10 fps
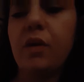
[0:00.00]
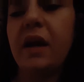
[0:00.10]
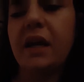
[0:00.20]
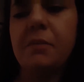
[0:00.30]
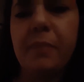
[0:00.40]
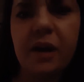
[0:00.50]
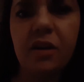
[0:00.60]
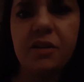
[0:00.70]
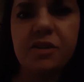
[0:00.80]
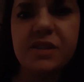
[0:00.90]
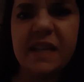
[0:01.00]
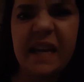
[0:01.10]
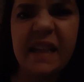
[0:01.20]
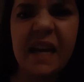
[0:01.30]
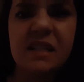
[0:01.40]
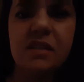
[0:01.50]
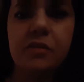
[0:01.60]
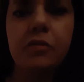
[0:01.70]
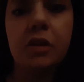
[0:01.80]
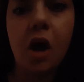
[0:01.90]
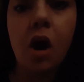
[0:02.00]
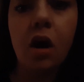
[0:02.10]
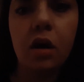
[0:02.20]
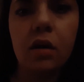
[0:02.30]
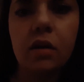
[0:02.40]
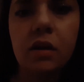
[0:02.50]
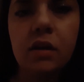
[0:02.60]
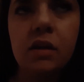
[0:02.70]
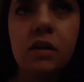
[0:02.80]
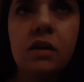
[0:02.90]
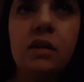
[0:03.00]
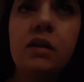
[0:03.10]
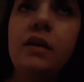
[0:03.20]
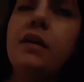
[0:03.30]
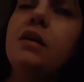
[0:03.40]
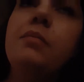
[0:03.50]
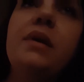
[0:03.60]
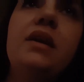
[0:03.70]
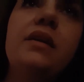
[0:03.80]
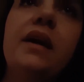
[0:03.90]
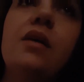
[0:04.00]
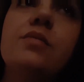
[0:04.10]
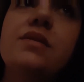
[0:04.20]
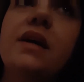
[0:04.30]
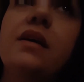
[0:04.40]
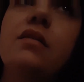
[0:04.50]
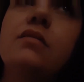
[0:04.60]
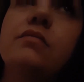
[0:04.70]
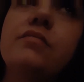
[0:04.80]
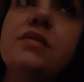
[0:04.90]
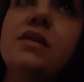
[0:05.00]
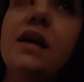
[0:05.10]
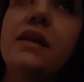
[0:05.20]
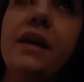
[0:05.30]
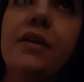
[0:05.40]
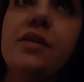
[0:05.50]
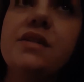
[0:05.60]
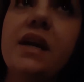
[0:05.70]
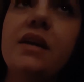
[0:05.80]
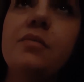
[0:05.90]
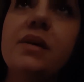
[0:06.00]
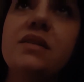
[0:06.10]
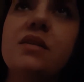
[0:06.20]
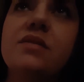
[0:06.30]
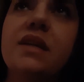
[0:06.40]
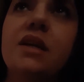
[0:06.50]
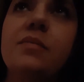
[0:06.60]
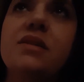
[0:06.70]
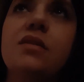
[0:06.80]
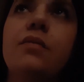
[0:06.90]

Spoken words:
I can better understand that? It's a little long. And immediately I was like slightly irritated, because I was thinking to myself,